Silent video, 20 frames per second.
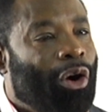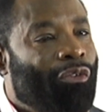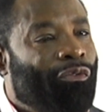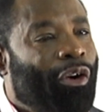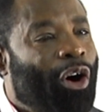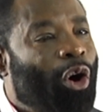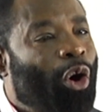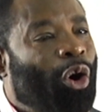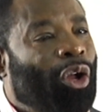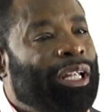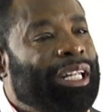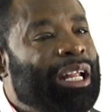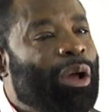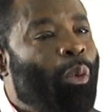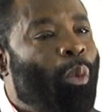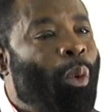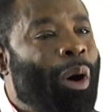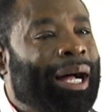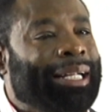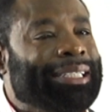for only
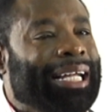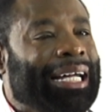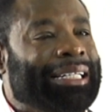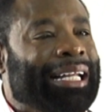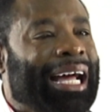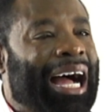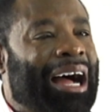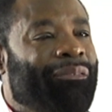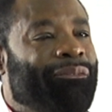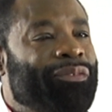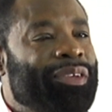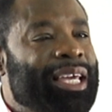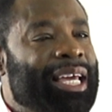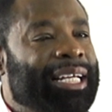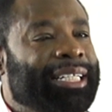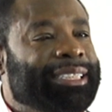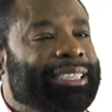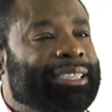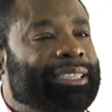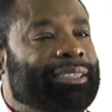1.5
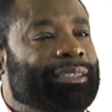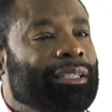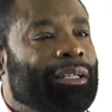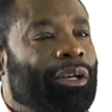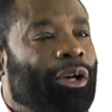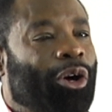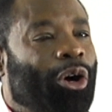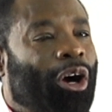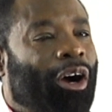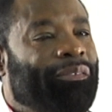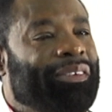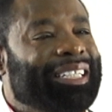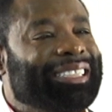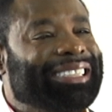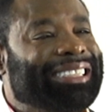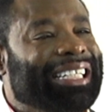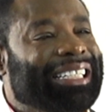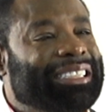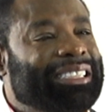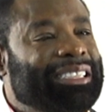years of the
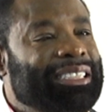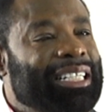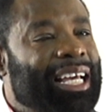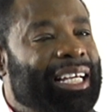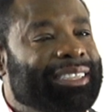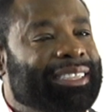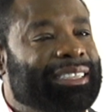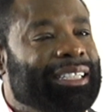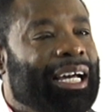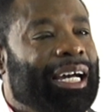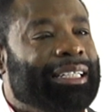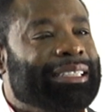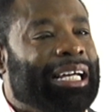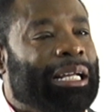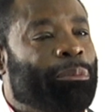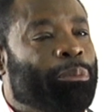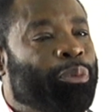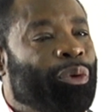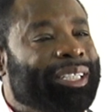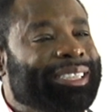6 years
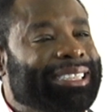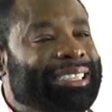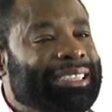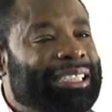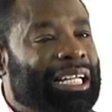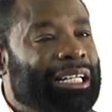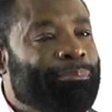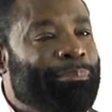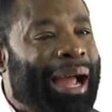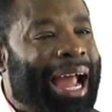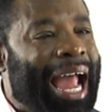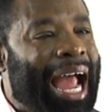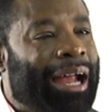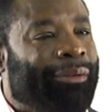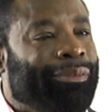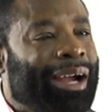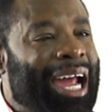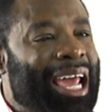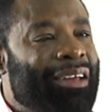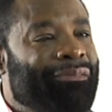that preceded my
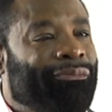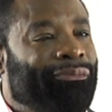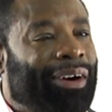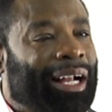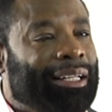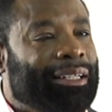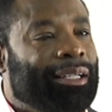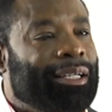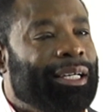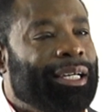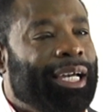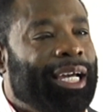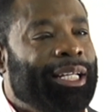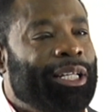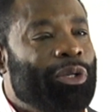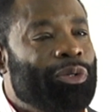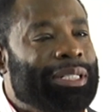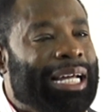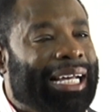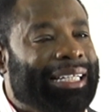arrival in
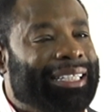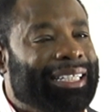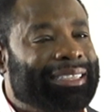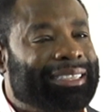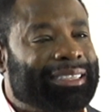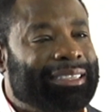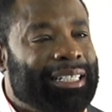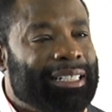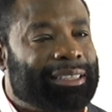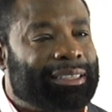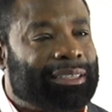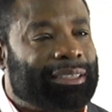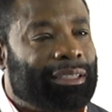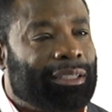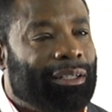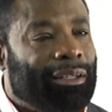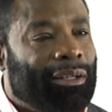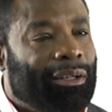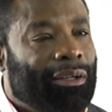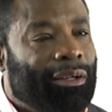the United States.
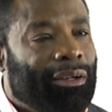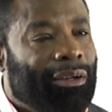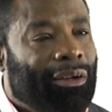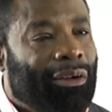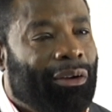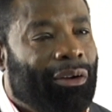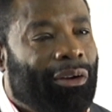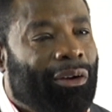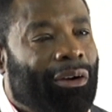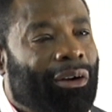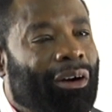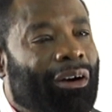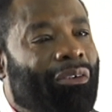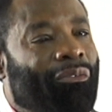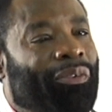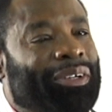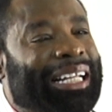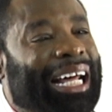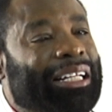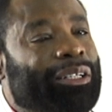
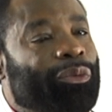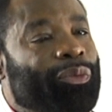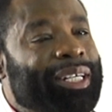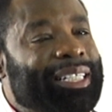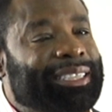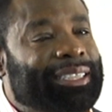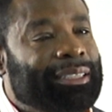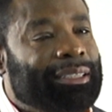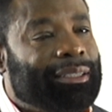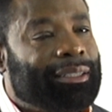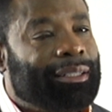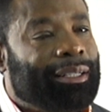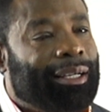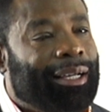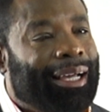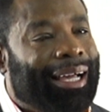For that reason,